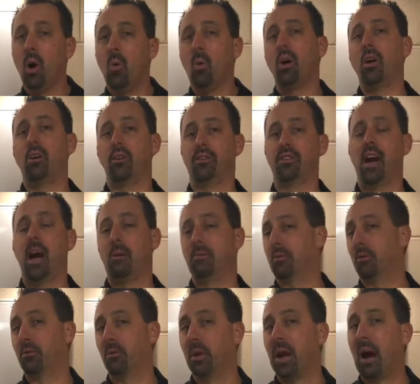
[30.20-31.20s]
One of those times
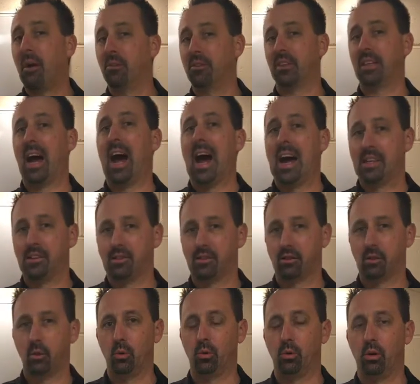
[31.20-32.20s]
was when I was in high
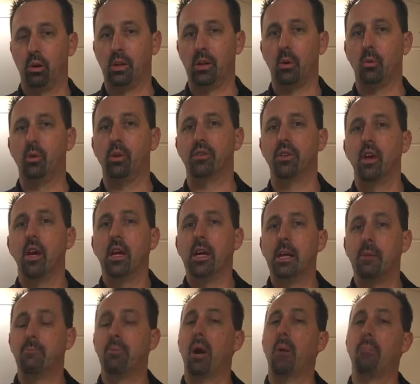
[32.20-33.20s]
school, and it was
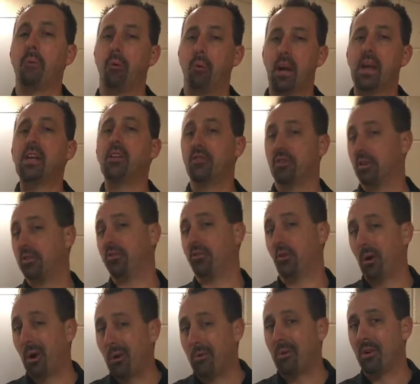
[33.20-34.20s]
in preparation
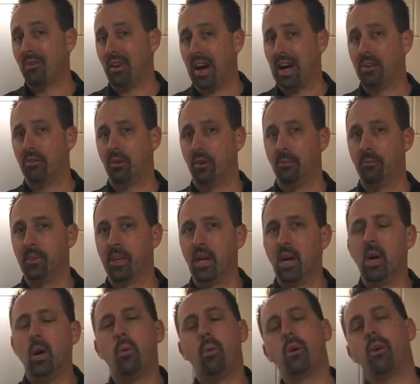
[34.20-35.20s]
for a revival.
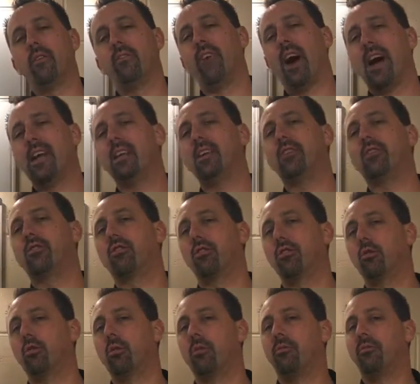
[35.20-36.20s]
We were invited
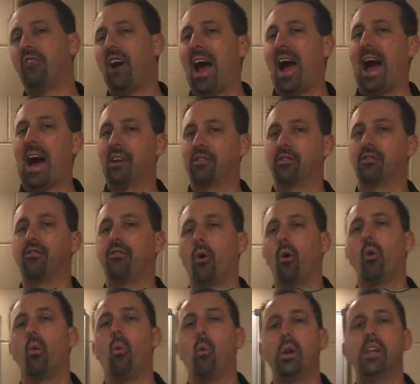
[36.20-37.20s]
to fast
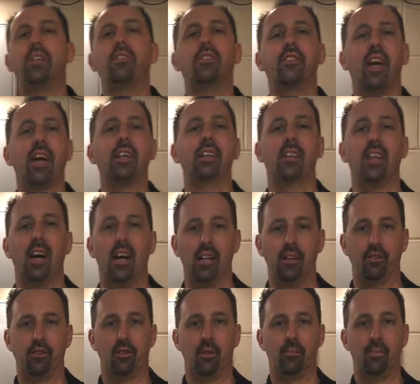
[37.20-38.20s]
for Wednesday
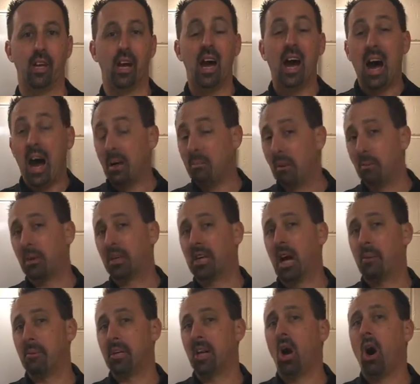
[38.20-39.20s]
lunch. I remember
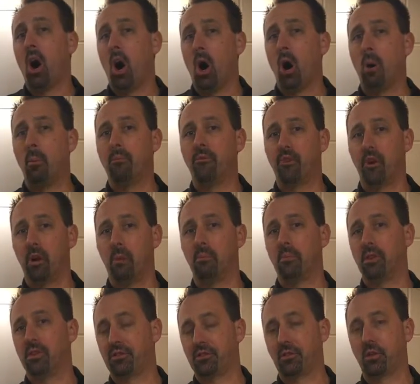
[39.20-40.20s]
coming home from
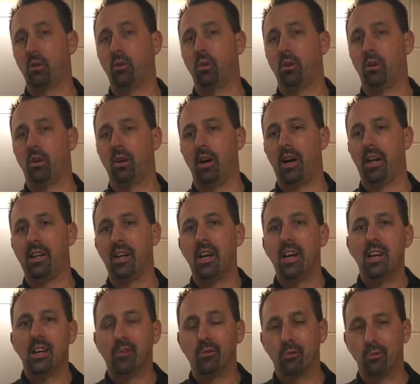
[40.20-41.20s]
school and
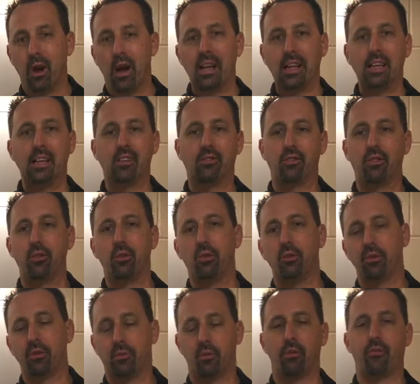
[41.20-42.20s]
running
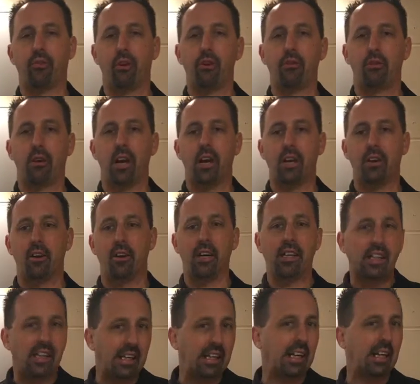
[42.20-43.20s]
to the refrigerator
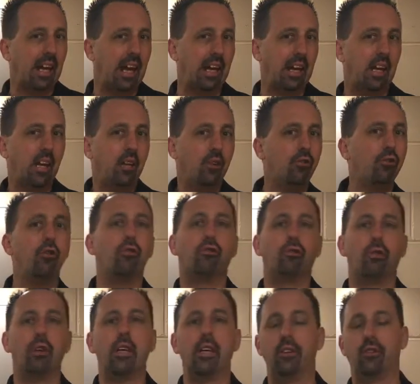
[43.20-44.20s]
and getting a
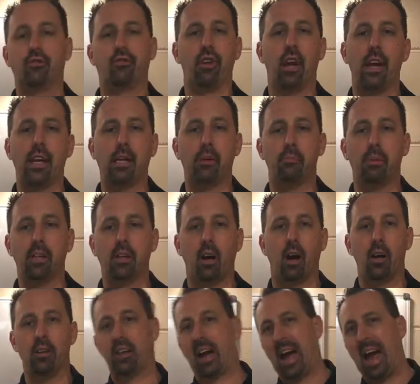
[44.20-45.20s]
nutrient shake
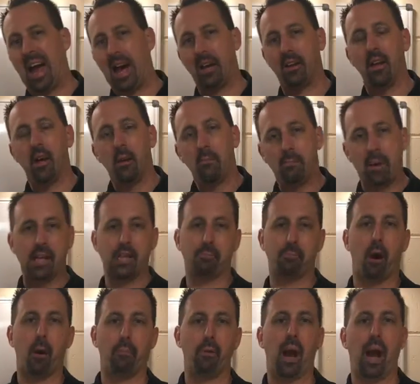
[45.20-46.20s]
because I had
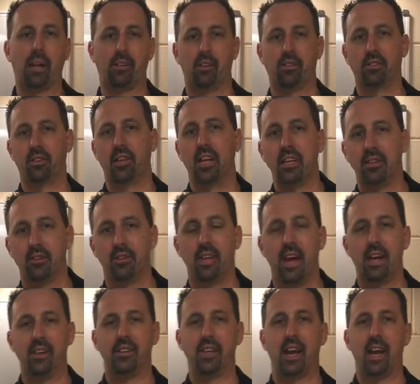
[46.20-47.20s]
baseball practice later
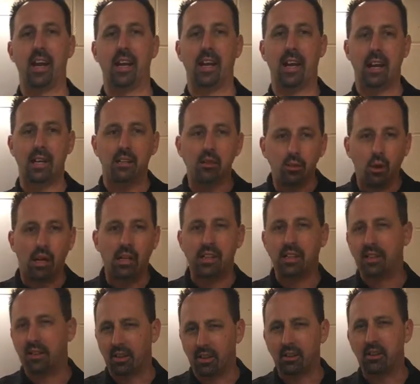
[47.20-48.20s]
that day and I knew I
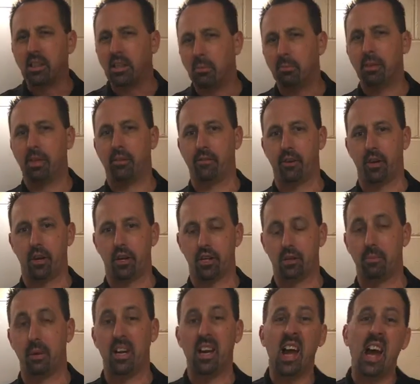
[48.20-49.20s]
needed a little bit of
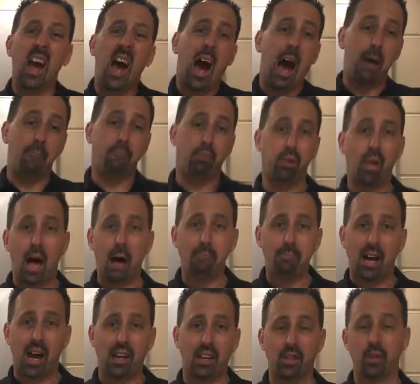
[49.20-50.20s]
nourishment. I'd plop
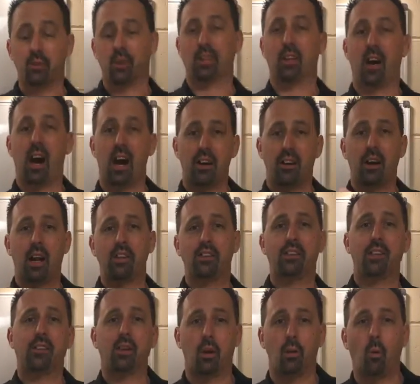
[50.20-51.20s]
down in the recliner, I'd
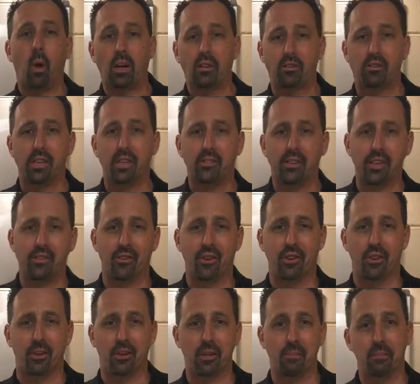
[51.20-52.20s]
sit there and watch TV for
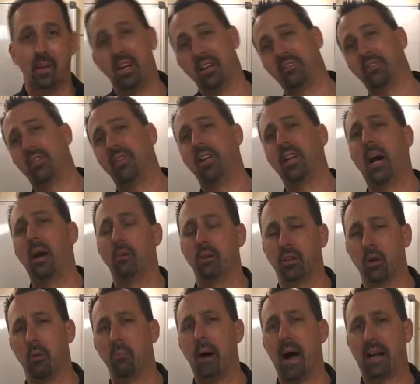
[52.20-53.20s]
30 minutes, and then I would
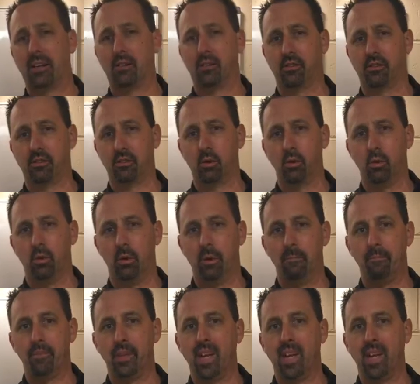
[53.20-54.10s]
go back to school.